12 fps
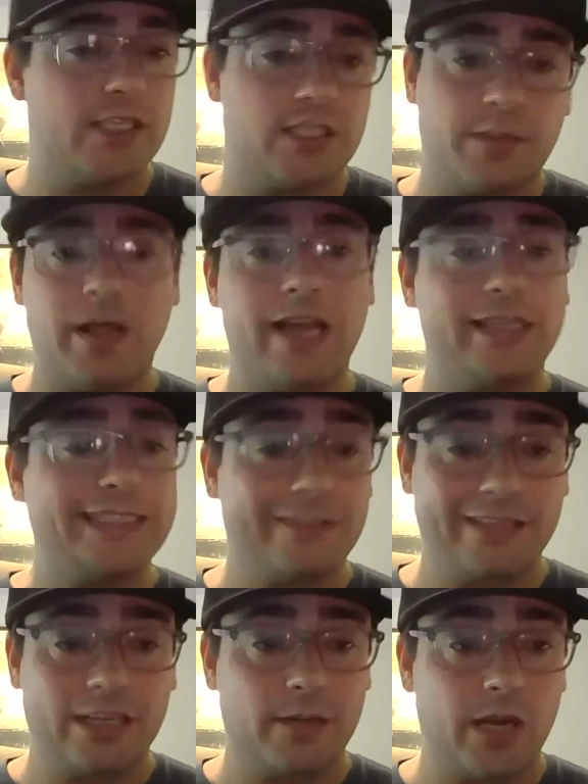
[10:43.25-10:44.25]
a planetary
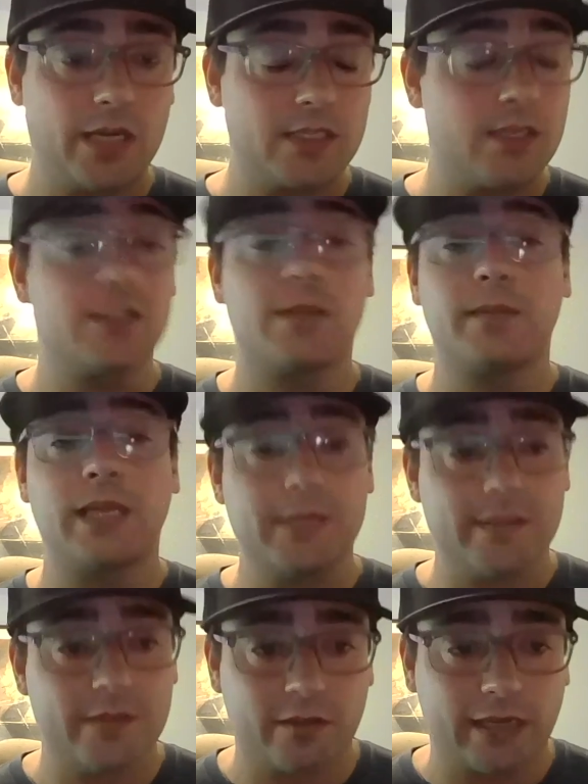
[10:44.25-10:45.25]
gearbox, sometimes
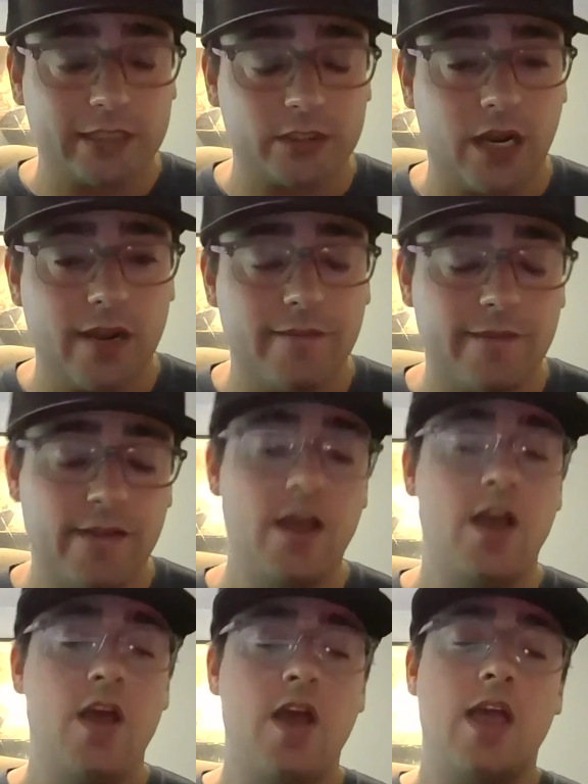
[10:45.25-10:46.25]
even direct drive.
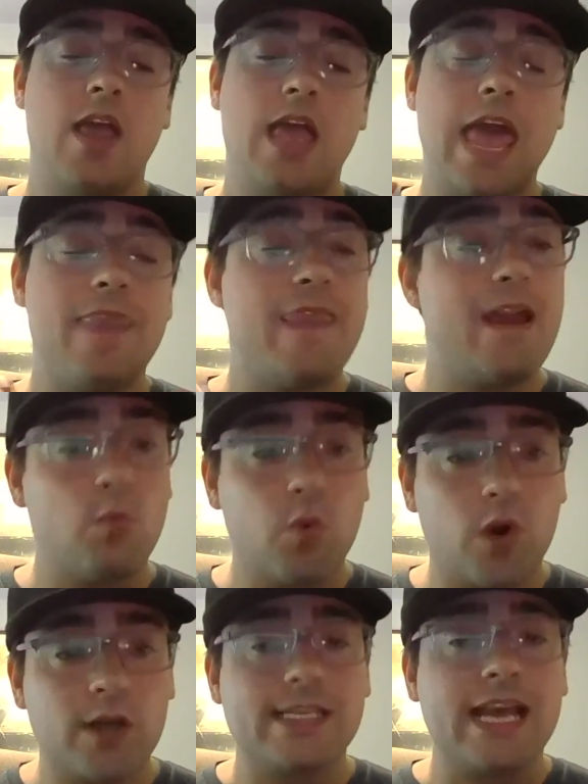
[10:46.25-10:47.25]
And that
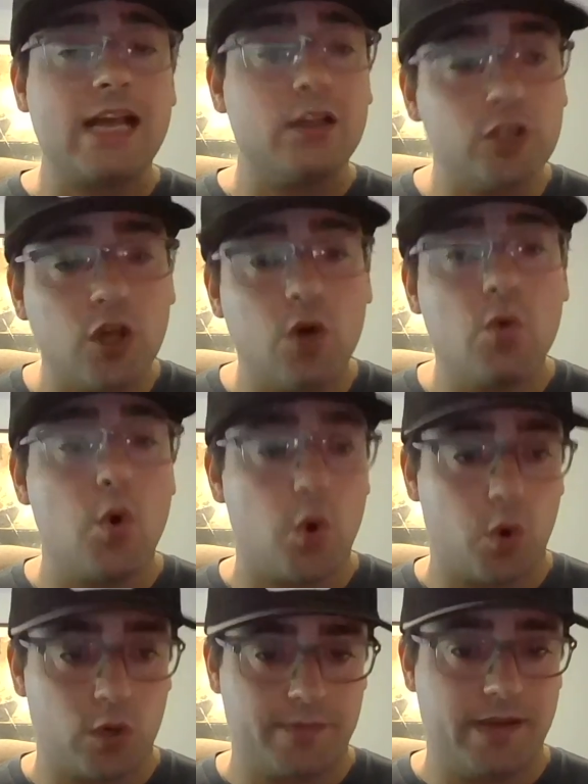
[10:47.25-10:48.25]
works at low
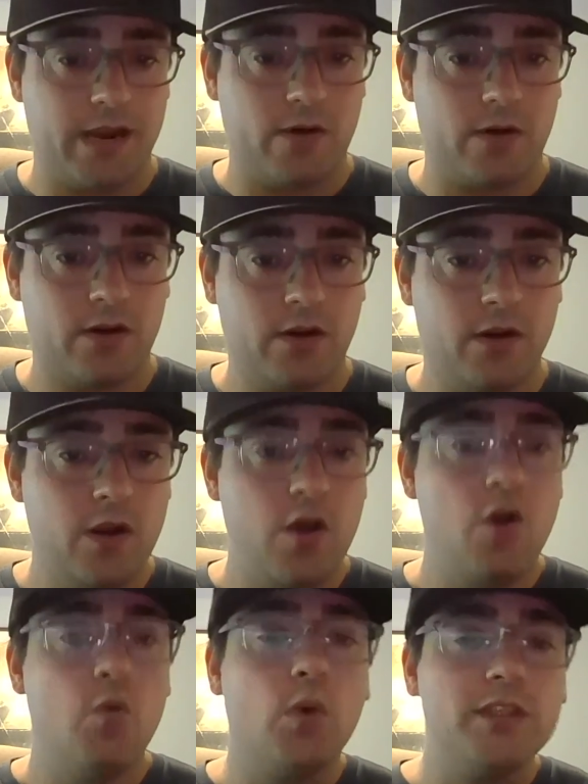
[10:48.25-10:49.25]
horsepower.
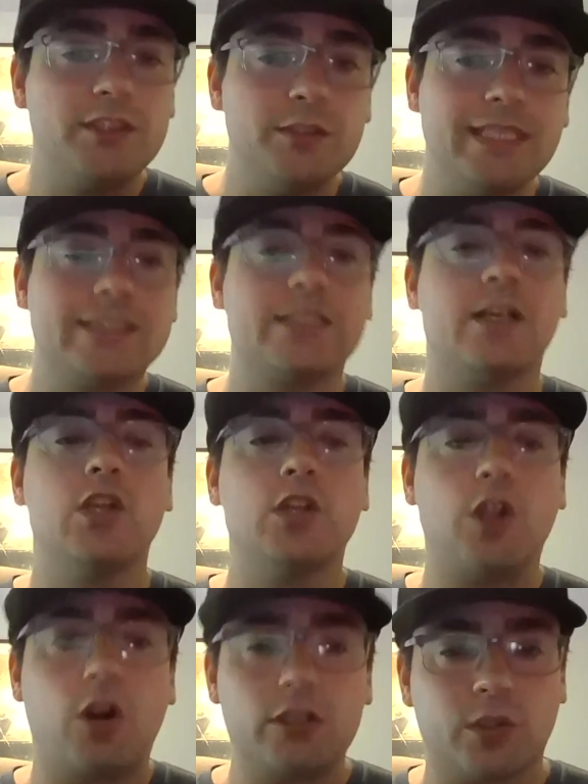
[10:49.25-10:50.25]
Once you get to
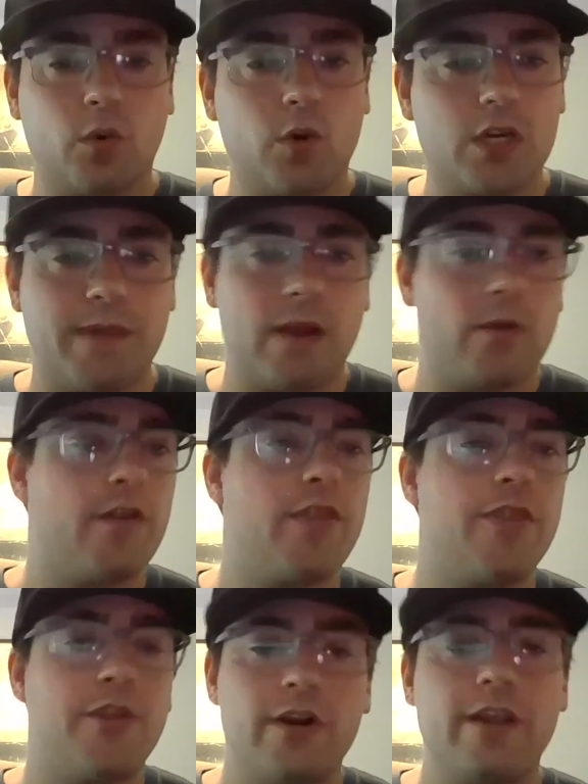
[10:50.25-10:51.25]
larger horsepower,
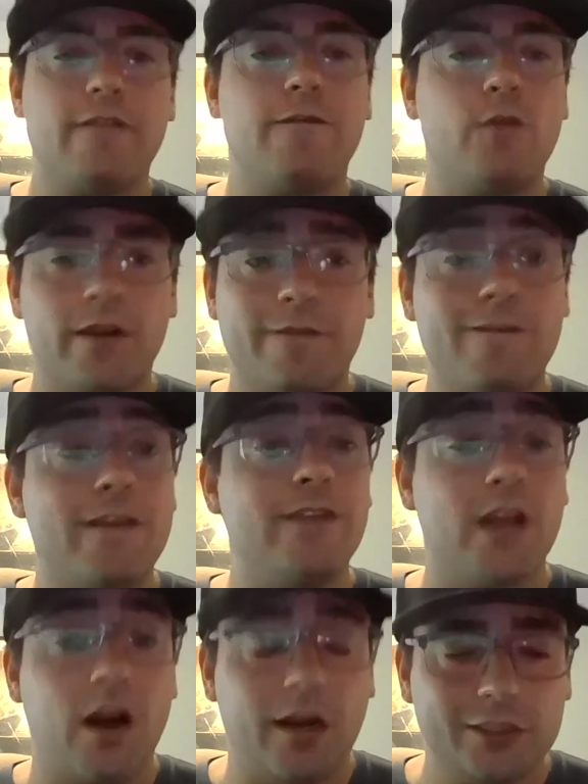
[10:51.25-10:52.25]
30, 40, 50,
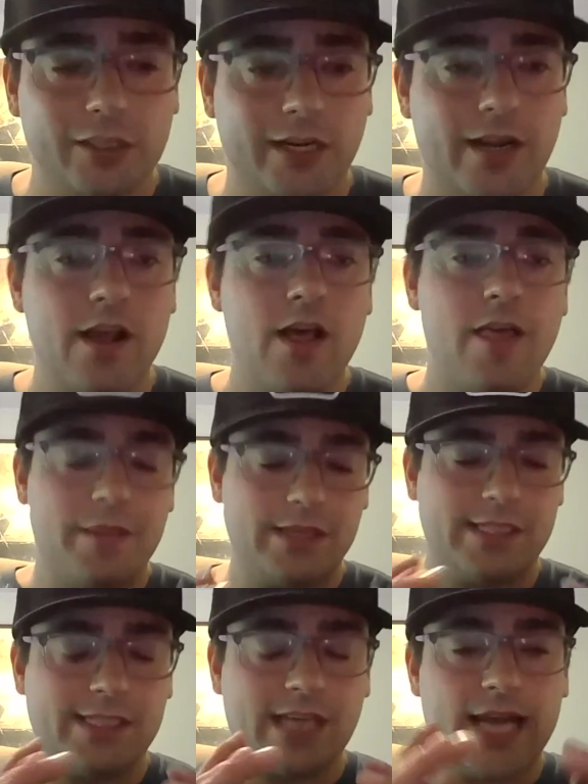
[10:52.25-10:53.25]
100, the
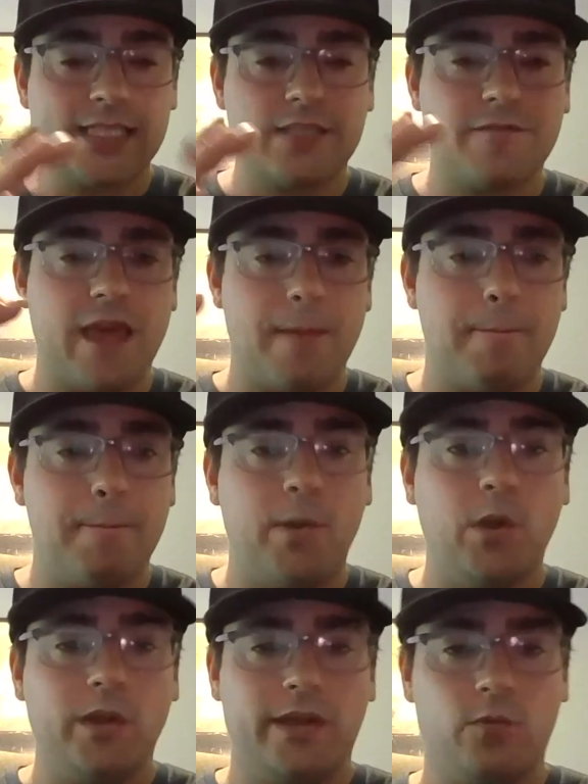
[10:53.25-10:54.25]
size of that
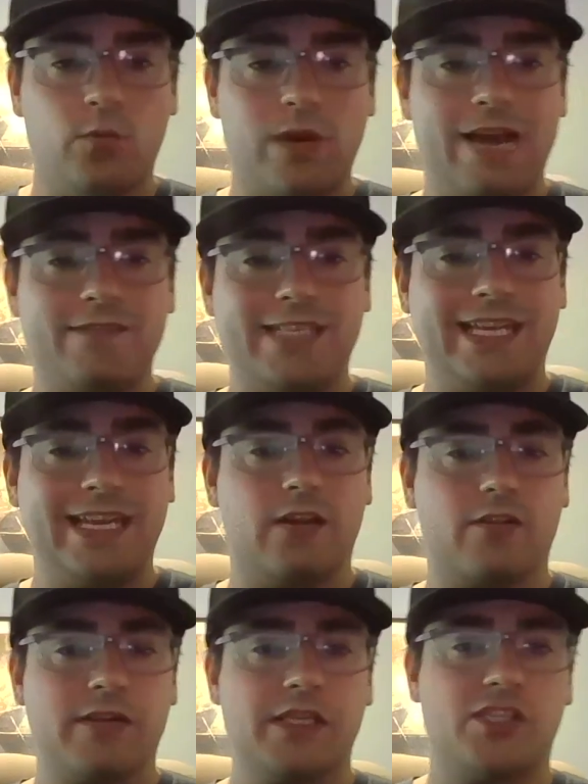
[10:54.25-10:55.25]
bullet would have to
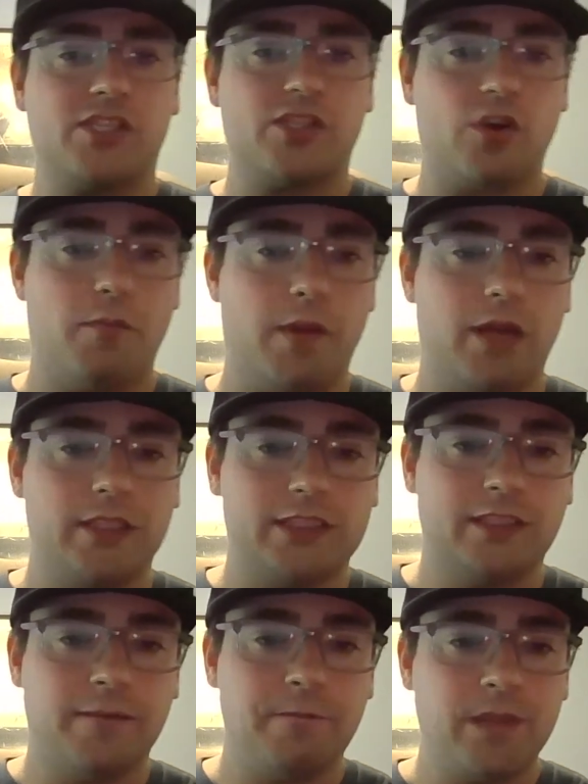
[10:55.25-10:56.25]
increase so much
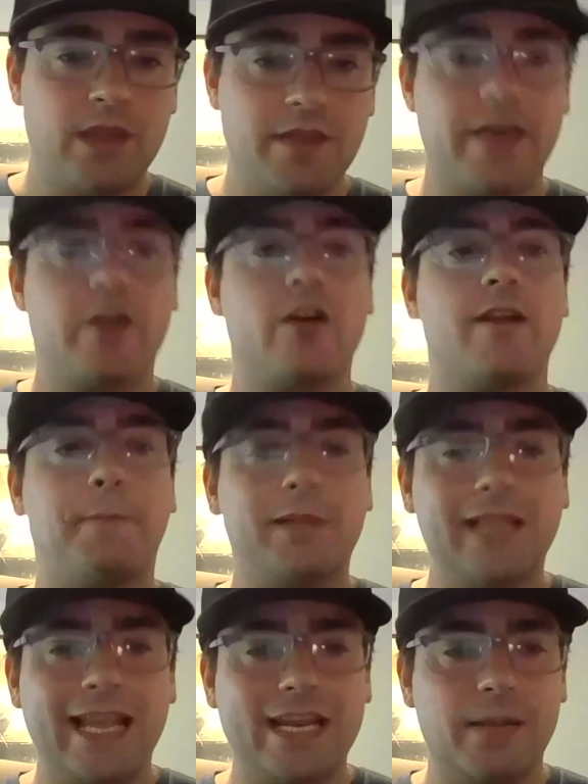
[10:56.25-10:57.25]
that on a
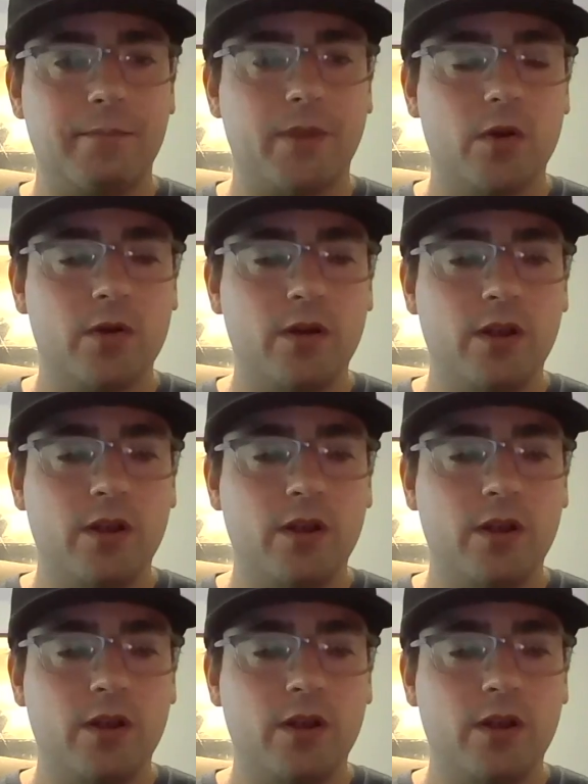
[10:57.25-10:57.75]
planing boat,